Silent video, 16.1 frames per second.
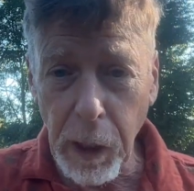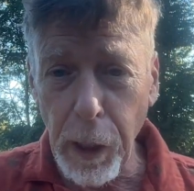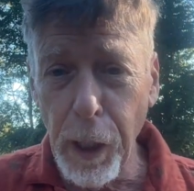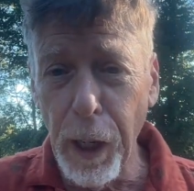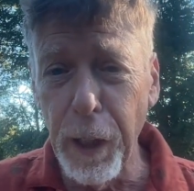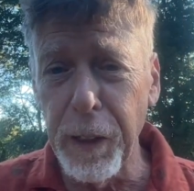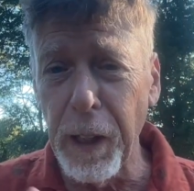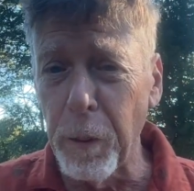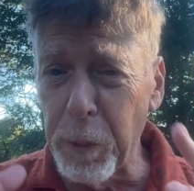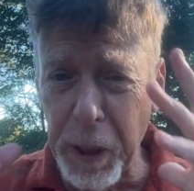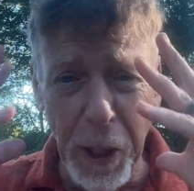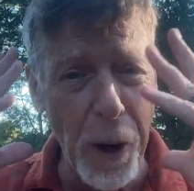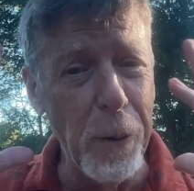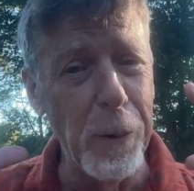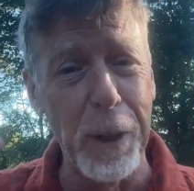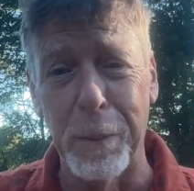then we
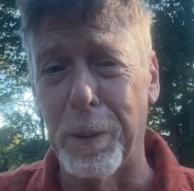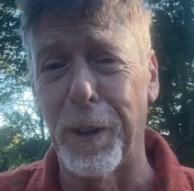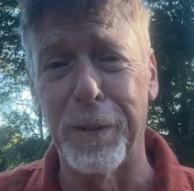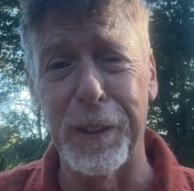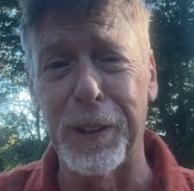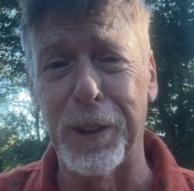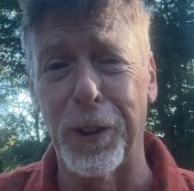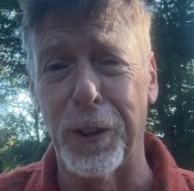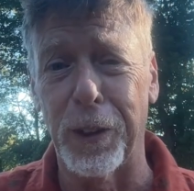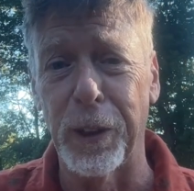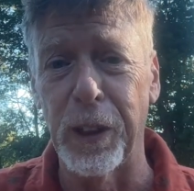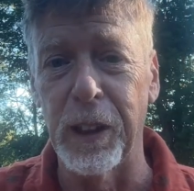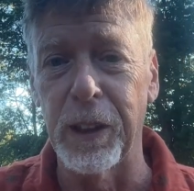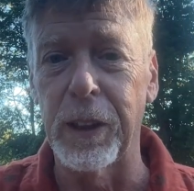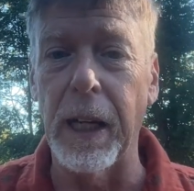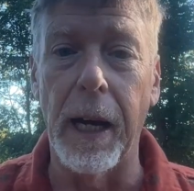know what a perfect
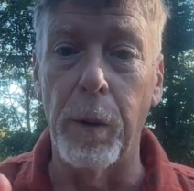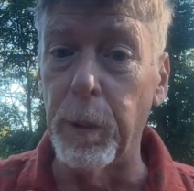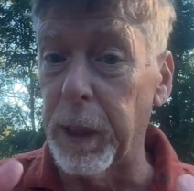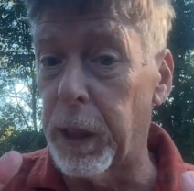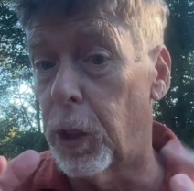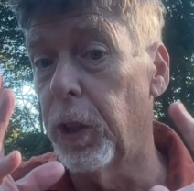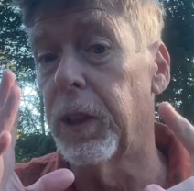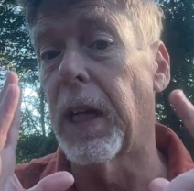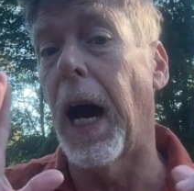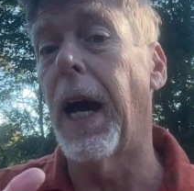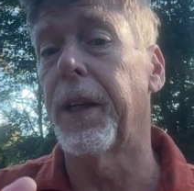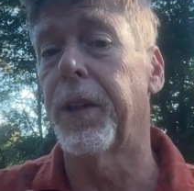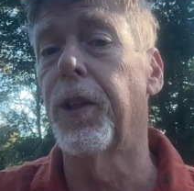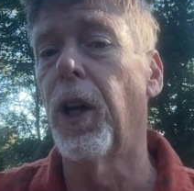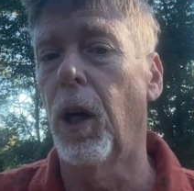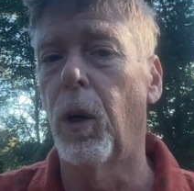circle is. And we could
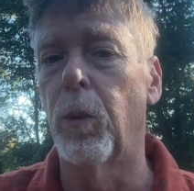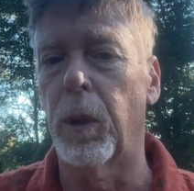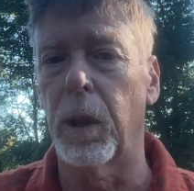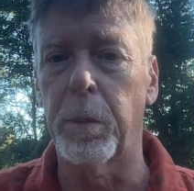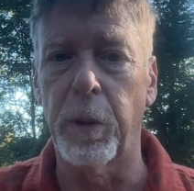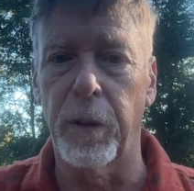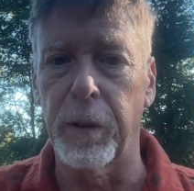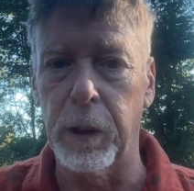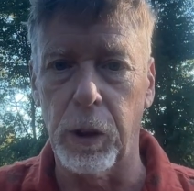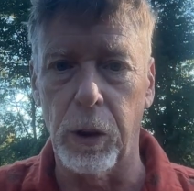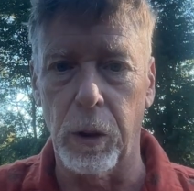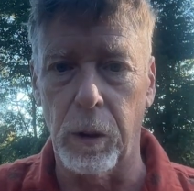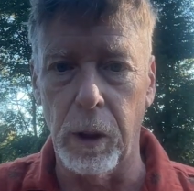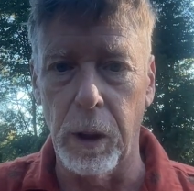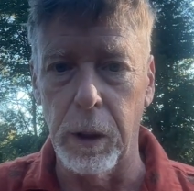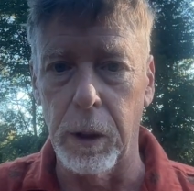not know what a perfect
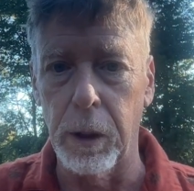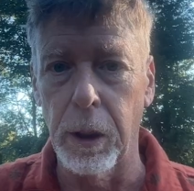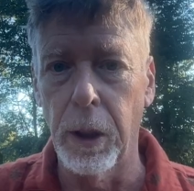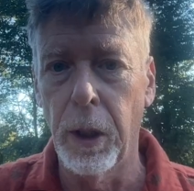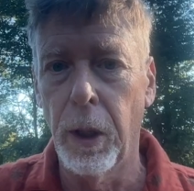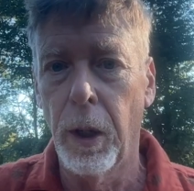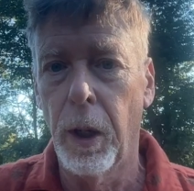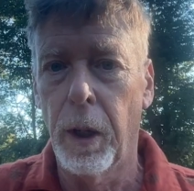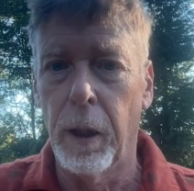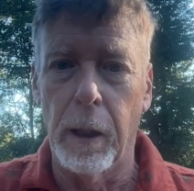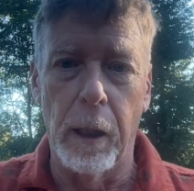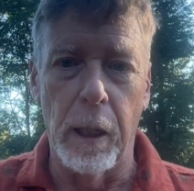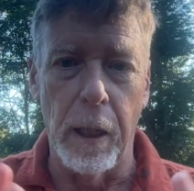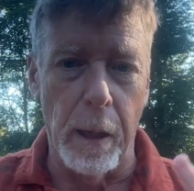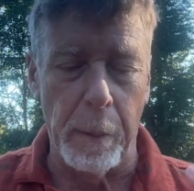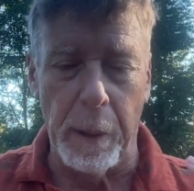circle is.
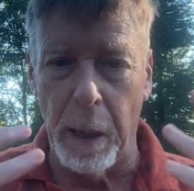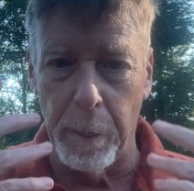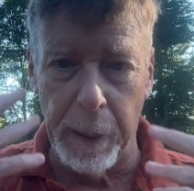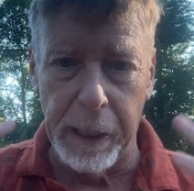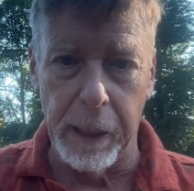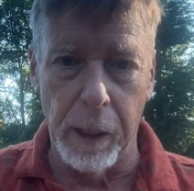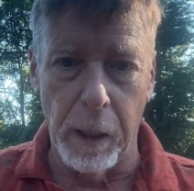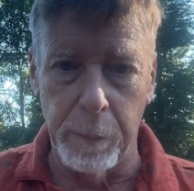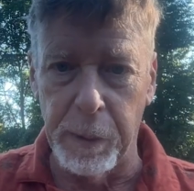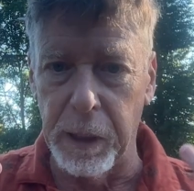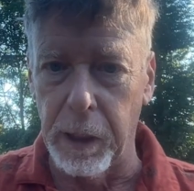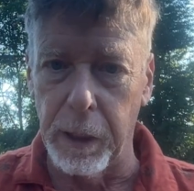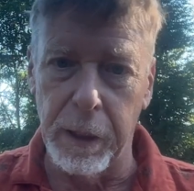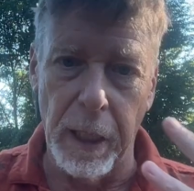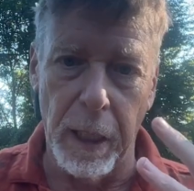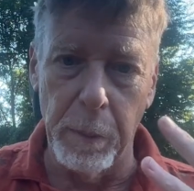I mean, I'm making up the
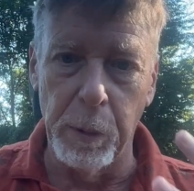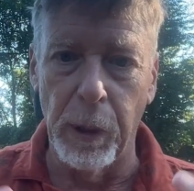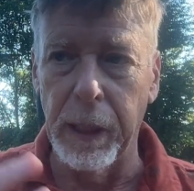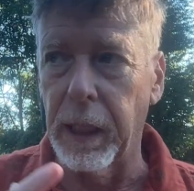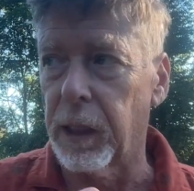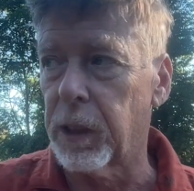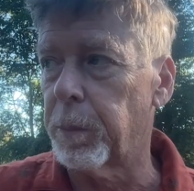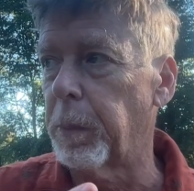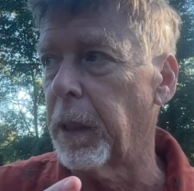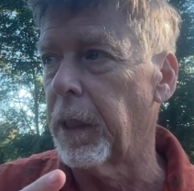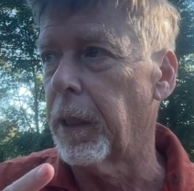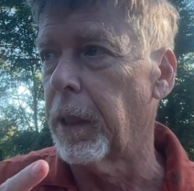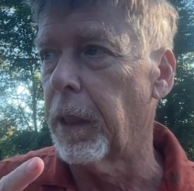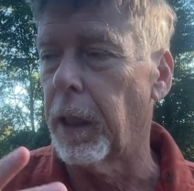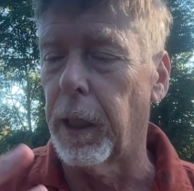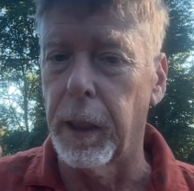example, I guess, but
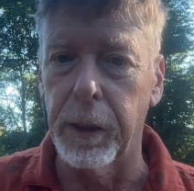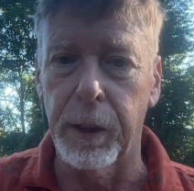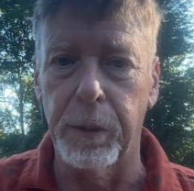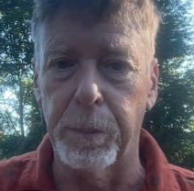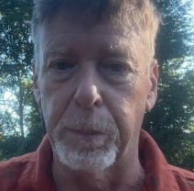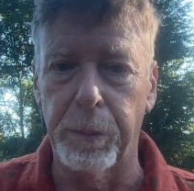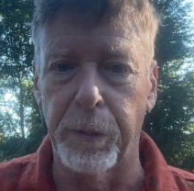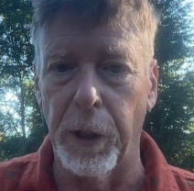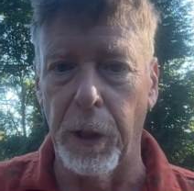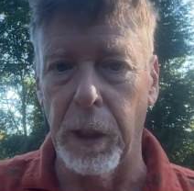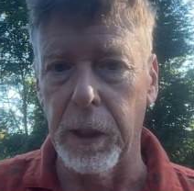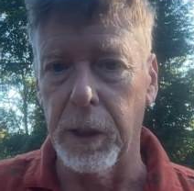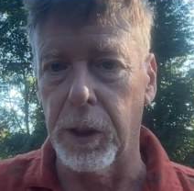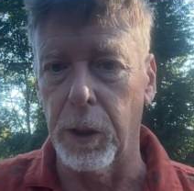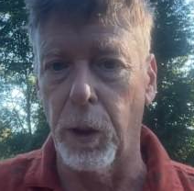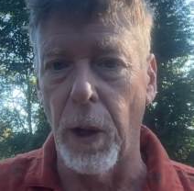it's very
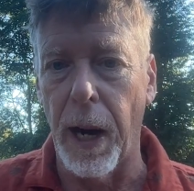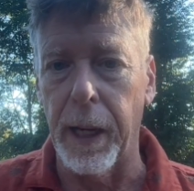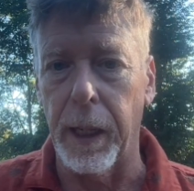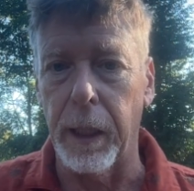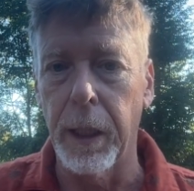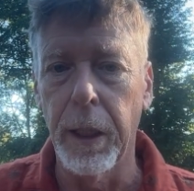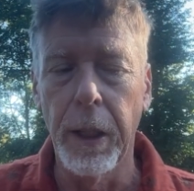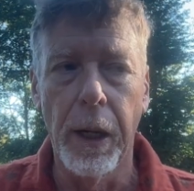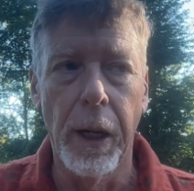Socratic.